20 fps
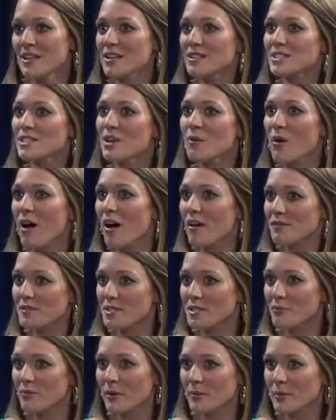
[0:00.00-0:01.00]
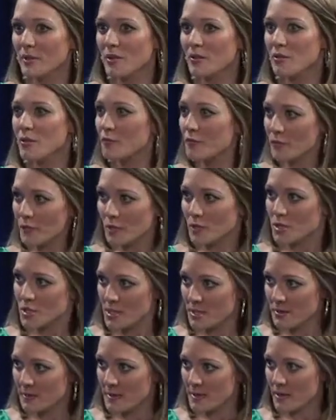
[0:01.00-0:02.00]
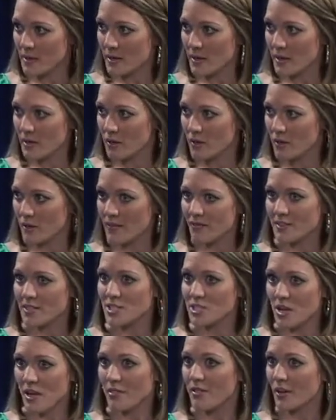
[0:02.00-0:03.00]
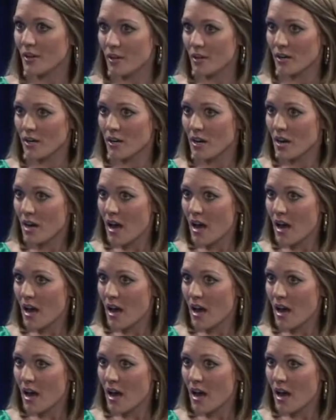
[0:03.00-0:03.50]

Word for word: so often women are the first to be critical of each other.